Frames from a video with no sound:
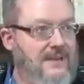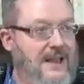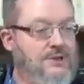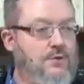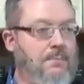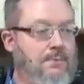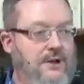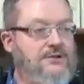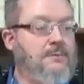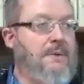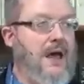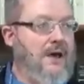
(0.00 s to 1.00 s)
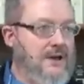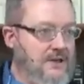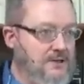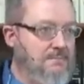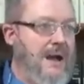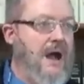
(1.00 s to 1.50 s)
That's where
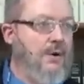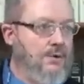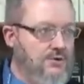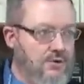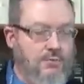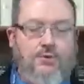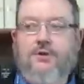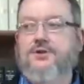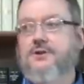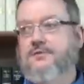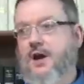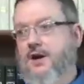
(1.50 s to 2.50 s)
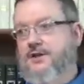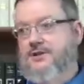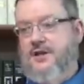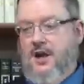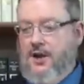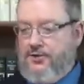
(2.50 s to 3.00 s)
principalities and powers and rulers of
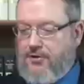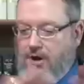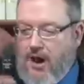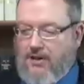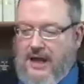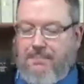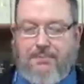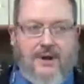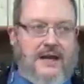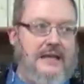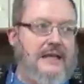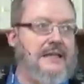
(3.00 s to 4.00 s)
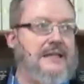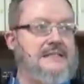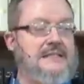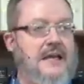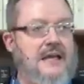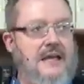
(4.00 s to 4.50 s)
darkness, they're all operating in
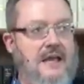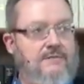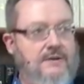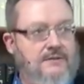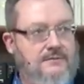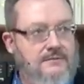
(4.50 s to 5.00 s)
this second heaven.